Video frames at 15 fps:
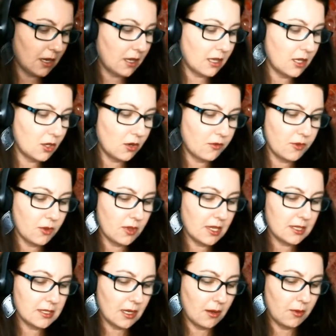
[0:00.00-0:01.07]
a few of
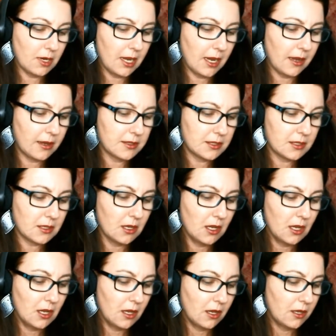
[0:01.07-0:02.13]
these I would ask,
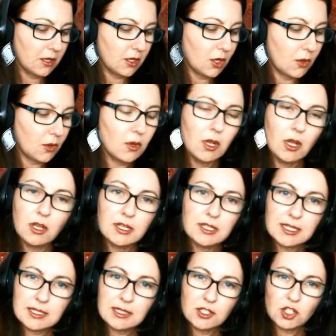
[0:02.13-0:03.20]

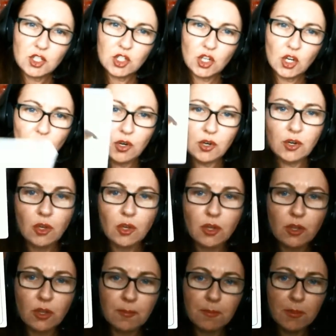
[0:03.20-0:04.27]
does the
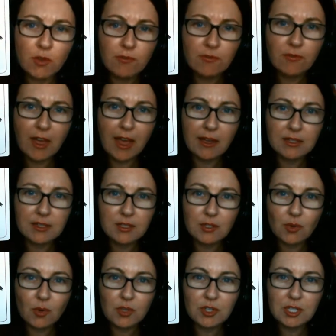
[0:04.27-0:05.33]
turtle move fast
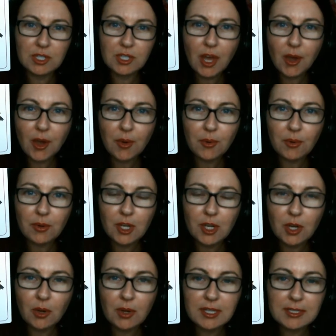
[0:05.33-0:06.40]
or slow?
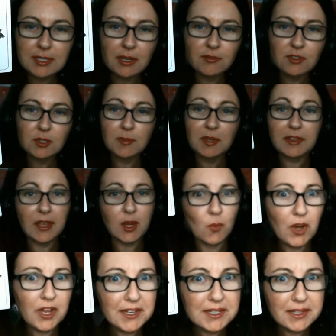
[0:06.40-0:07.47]
Instead of just being like,
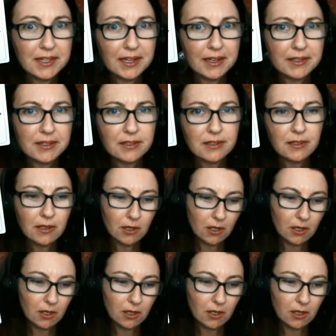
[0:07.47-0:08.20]
what is this?